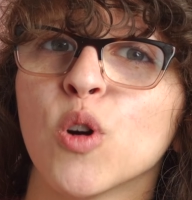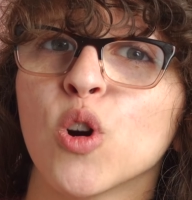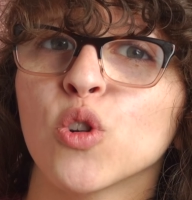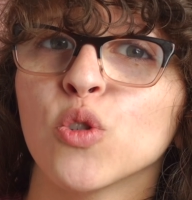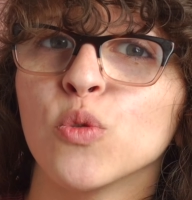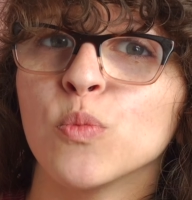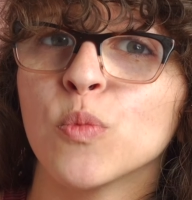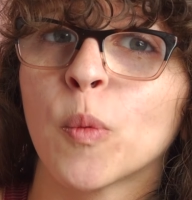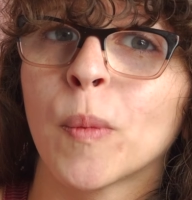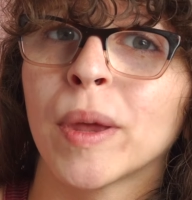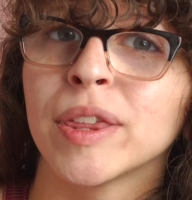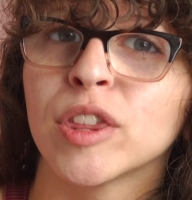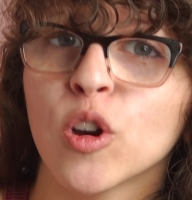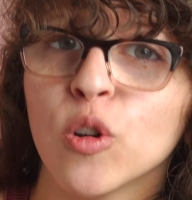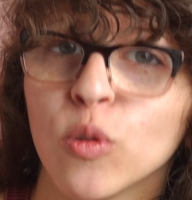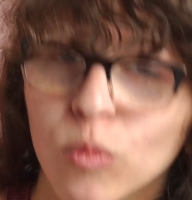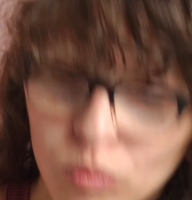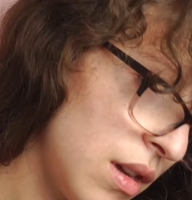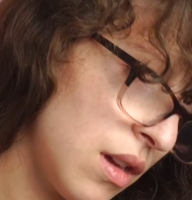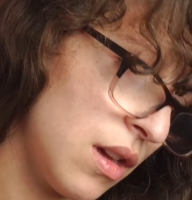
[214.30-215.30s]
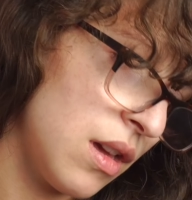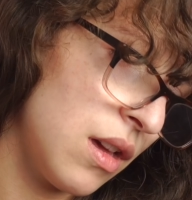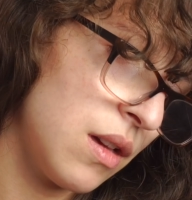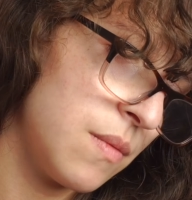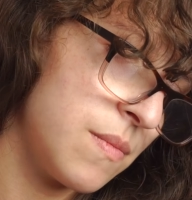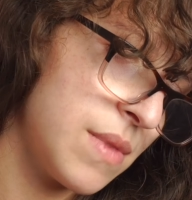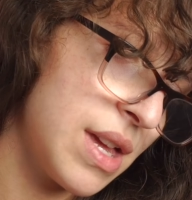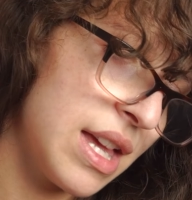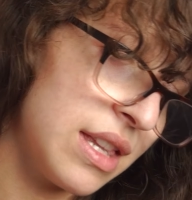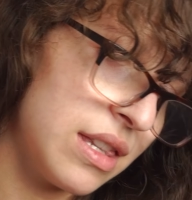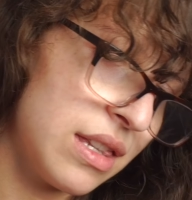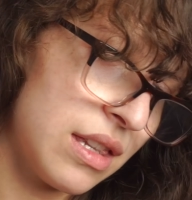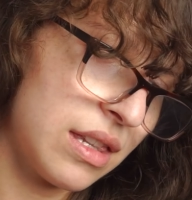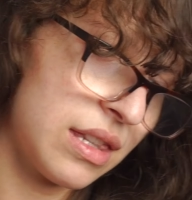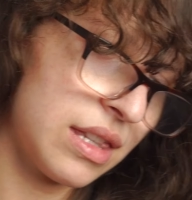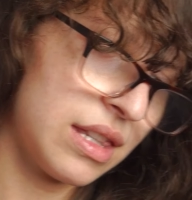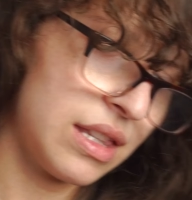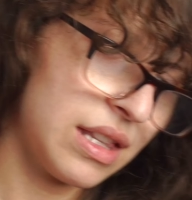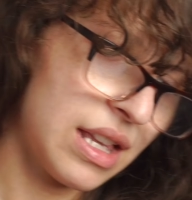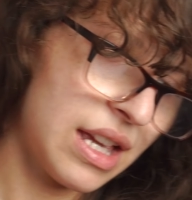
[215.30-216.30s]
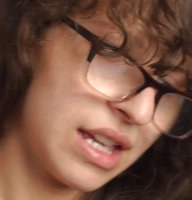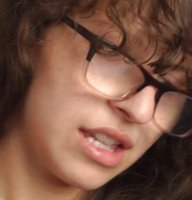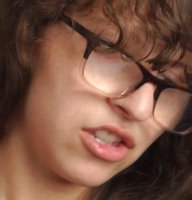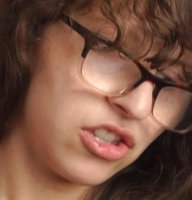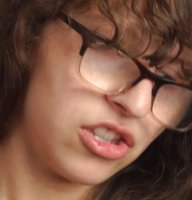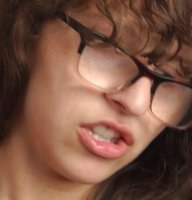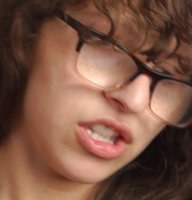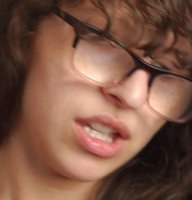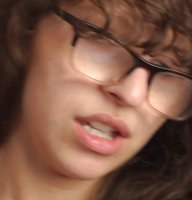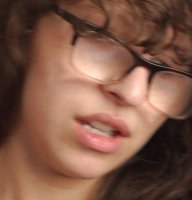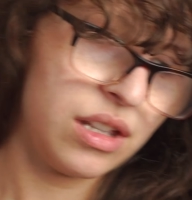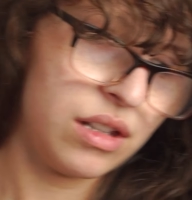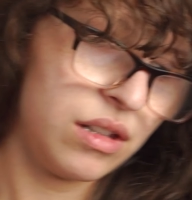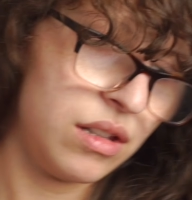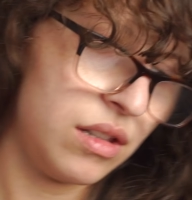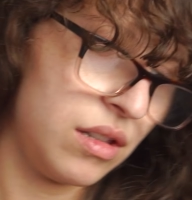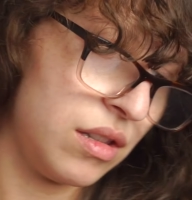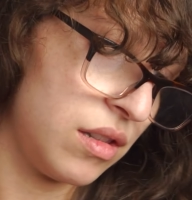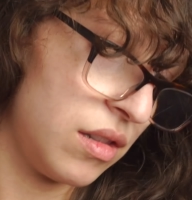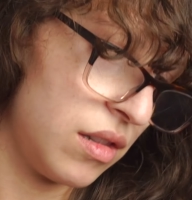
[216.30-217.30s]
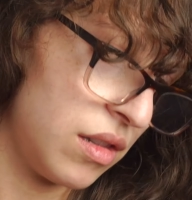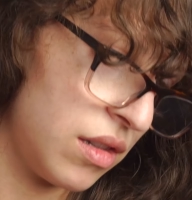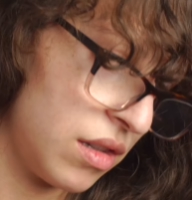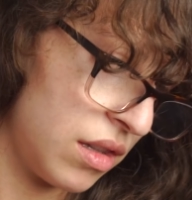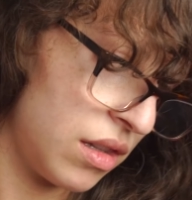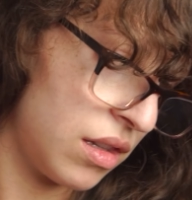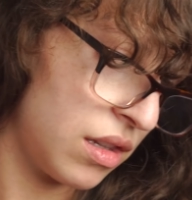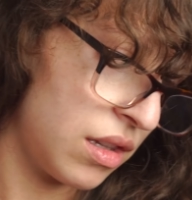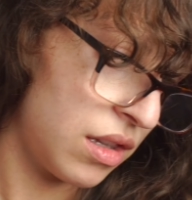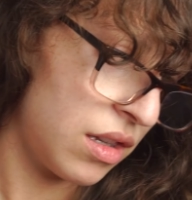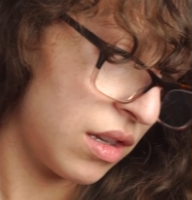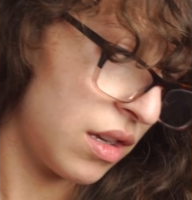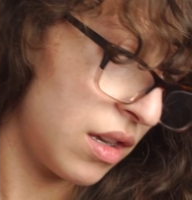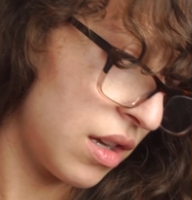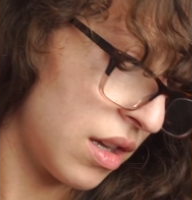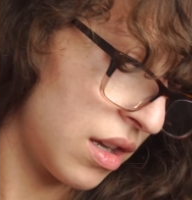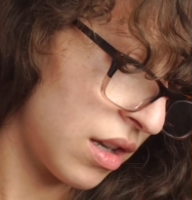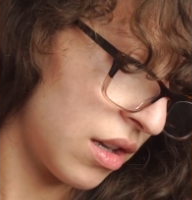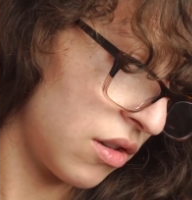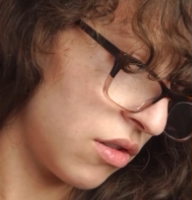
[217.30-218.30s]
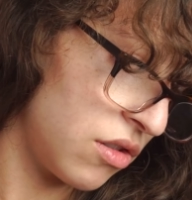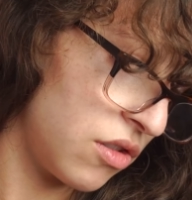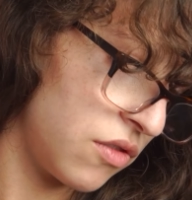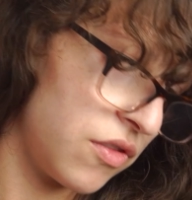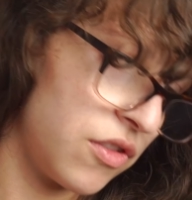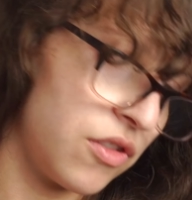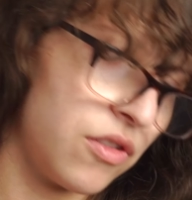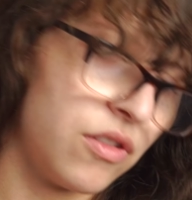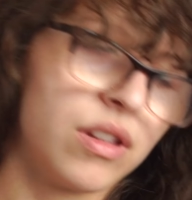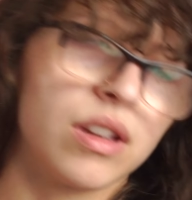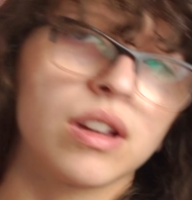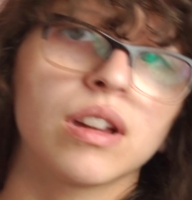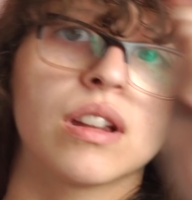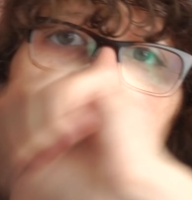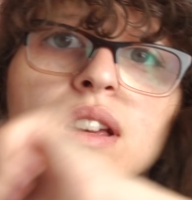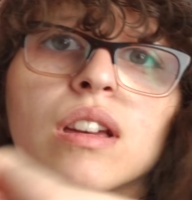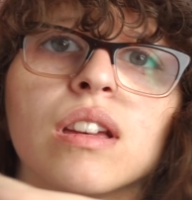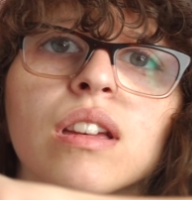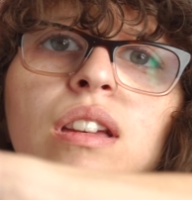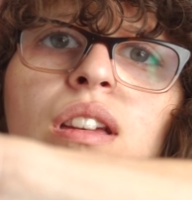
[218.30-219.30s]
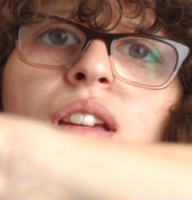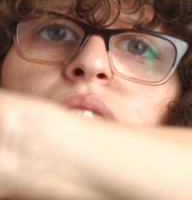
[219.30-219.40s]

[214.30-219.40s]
por un momento. It has a slight sheen. I don't know if you're really gonna,